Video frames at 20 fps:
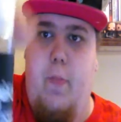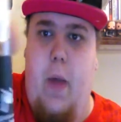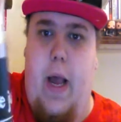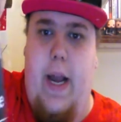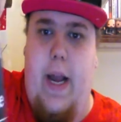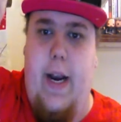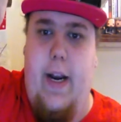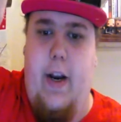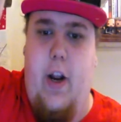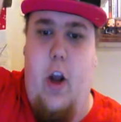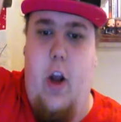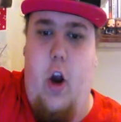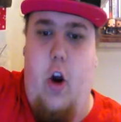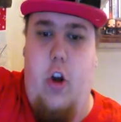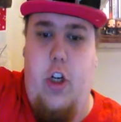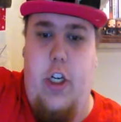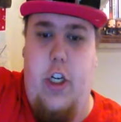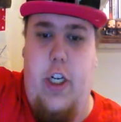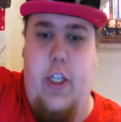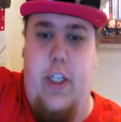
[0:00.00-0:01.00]
And
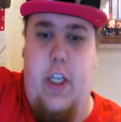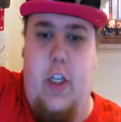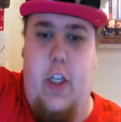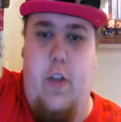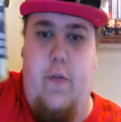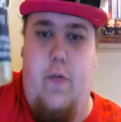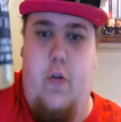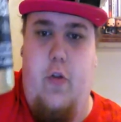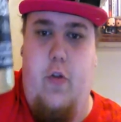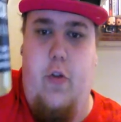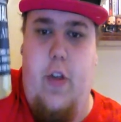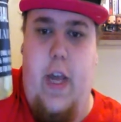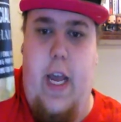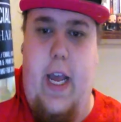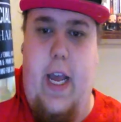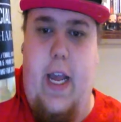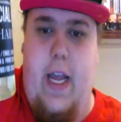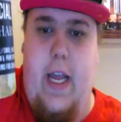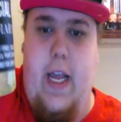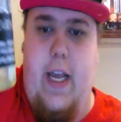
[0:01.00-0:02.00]
as you can see on the front
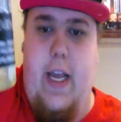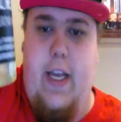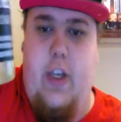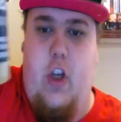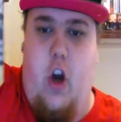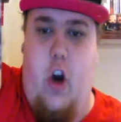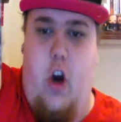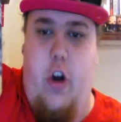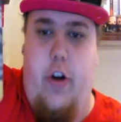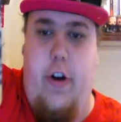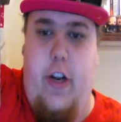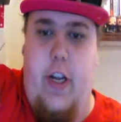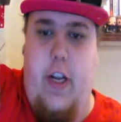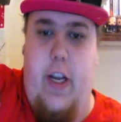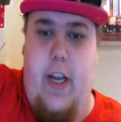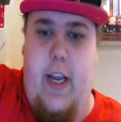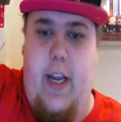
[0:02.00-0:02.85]
there, it's got all